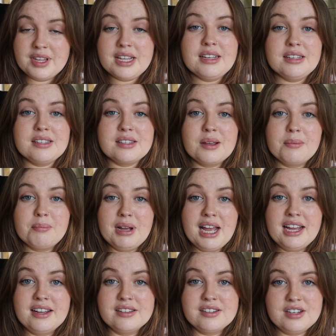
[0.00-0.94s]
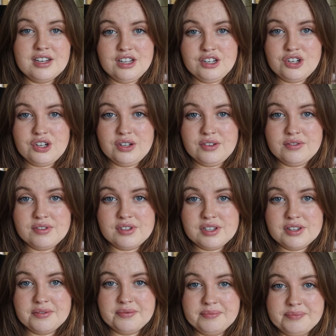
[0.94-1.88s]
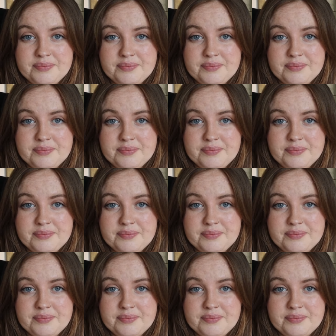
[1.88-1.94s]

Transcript: is pest issues.